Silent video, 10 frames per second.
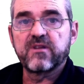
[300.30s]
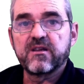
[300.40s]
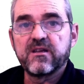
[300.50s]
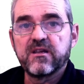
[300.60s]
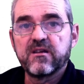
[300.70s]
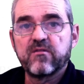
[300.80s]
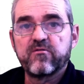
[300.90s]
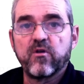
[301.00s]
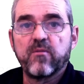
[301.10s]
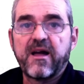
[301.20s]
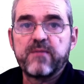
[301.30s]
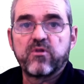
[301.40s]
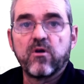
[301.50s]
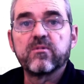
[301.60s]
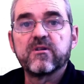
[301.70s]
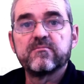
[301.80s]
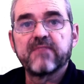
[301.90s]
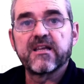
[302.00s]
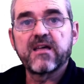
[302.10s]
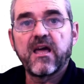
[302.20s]
technique for my problem
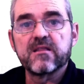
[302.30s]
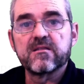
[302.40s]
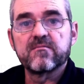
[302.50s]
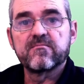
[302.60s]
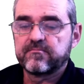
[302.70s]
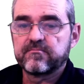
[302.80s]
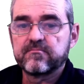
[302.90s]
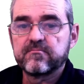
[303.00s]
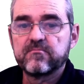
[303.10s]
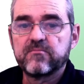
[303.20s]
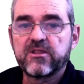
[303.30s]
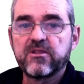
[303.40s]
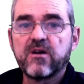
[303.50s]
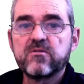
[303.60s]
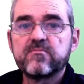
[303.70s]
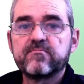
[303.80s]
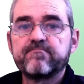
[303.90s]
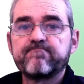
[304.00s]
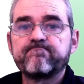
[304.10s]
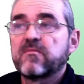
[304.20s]
at hand. But now,
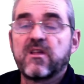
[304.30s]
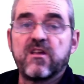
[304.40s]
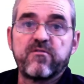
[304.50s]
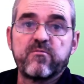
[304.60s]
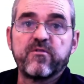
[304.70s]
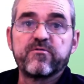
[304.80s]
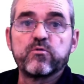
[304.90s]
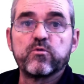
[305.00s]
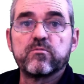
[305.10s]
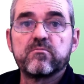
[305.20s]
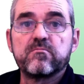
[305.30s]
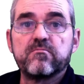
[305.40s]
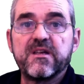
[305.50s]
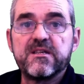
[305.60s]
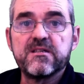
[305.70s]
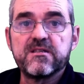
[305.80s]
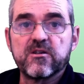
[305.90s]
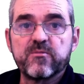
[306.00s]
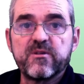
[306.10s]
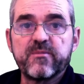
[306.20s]
if we move to Bayesian
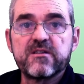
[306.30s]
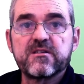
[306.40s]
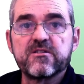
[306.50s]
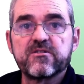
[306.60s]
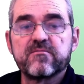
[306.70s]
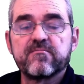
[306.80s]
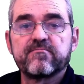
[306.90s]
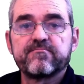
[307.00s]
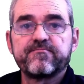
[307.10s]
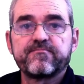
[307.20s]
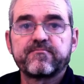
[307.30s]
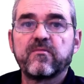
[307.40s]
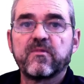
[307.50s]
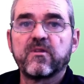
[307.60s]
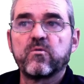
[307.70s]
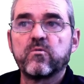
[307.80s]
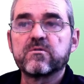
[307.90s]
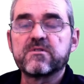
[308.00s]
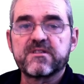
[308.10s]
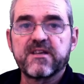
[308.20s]
optimization,
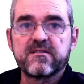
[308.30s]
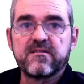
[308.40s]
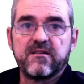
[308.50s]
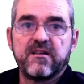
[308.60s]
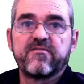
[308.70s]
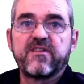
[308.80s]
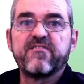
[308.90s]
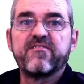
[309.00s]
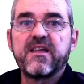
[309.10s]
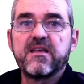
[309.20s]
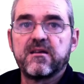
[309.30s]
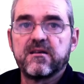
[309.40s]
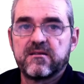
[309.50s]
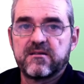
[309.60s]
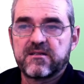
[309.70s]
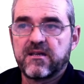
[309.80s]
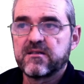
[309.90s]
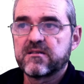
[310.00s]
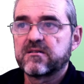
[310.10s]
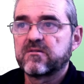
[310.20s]
what is that in a very vague
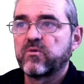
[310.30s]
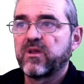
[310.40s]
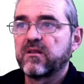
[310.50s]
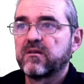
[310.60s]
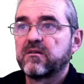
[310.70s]
sense? Well,